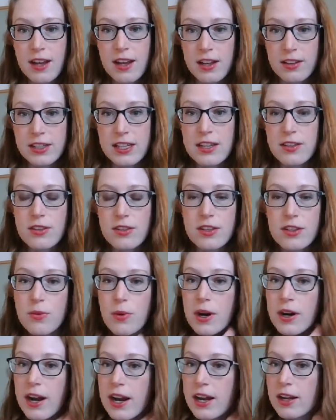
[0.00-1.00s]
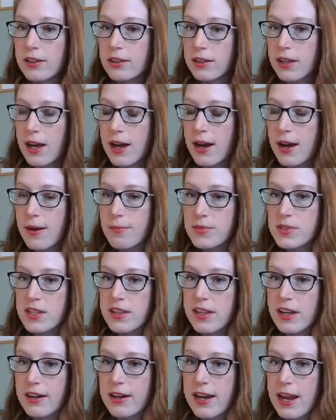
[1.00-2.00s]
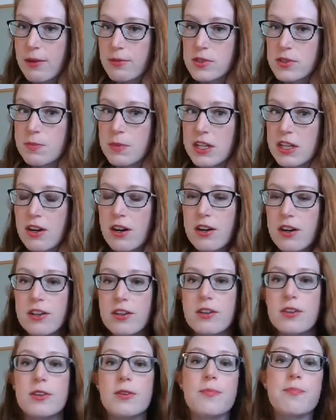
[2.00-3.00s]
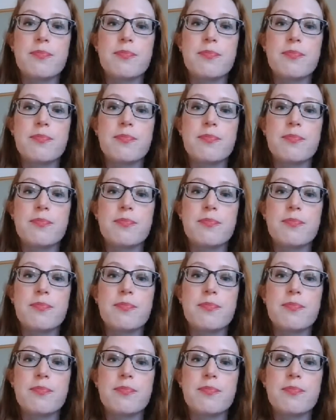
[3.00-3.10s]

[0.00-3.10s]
I'll link the URL to their announcement article